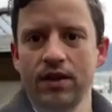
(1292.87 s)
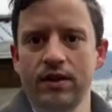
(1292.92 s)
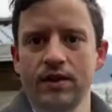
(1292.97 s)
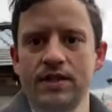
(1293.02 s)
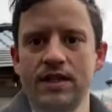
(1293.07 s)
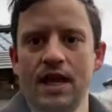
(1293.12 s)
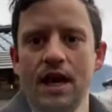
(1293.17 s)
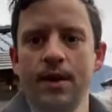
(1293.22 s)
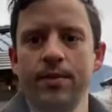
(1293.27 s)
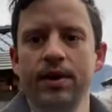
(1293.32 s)
and see
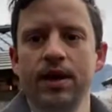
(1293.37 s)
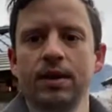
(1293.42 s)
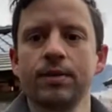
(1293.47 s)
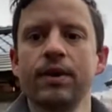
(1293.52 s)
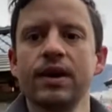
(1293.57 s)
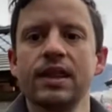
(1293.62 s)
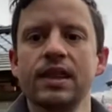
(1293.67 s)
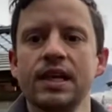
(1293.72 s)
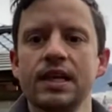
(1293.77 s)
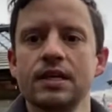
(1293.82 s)
how many of my
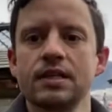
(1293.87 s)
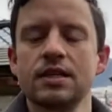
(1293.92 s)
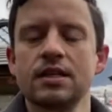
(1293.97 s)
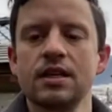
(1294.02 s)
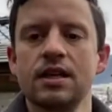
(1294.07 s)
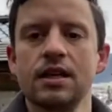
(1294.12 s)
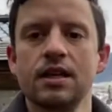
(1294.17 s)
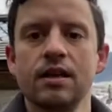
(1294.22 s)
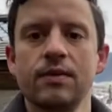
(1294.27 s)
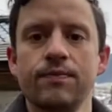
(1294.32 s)
things
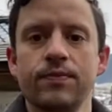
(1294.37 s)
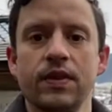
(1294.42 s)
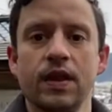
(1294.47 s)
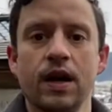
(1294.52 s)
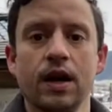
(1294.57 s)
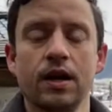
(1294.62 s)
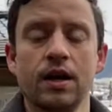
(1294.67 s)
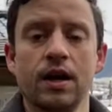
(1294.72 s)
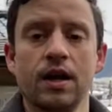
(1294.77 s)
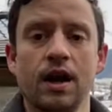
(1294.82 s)

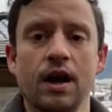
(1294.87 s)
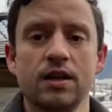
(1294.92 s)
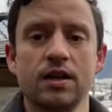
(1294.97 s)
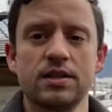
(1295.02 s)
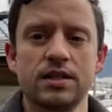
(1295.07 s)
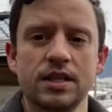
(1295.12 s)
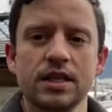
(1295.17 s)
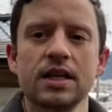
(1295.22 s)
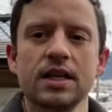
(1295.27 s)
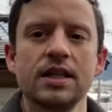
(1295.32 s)
that are
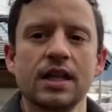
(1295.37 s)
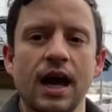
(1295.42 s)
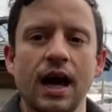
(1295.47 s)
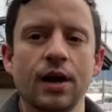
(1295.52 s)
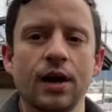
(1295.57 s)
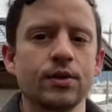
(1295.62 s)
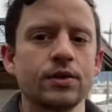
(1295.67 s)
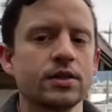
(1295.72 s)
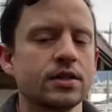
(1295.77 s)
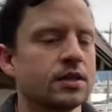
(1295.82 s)
still in the
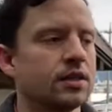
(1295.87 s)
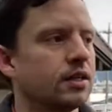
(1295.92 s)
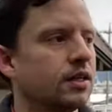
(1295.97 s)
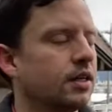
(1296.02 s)
house,